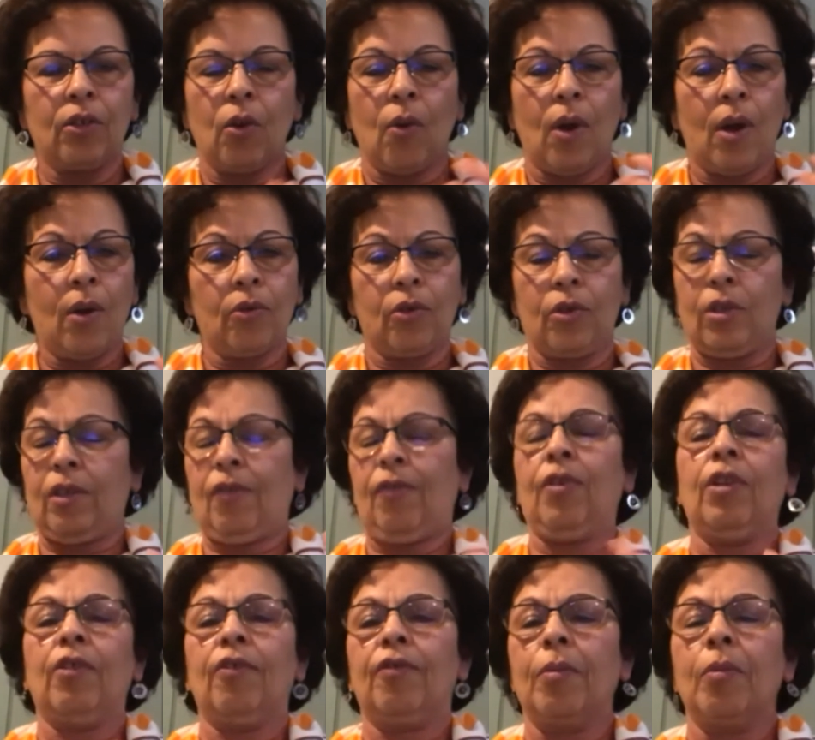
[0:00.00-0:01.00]
so I was just
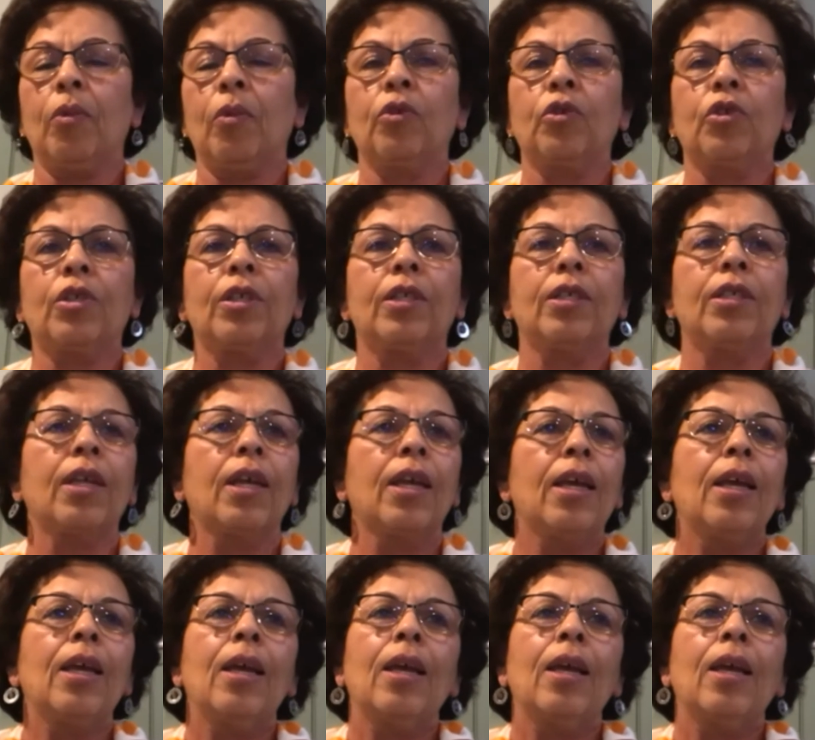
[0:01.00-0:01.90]
full of emotions.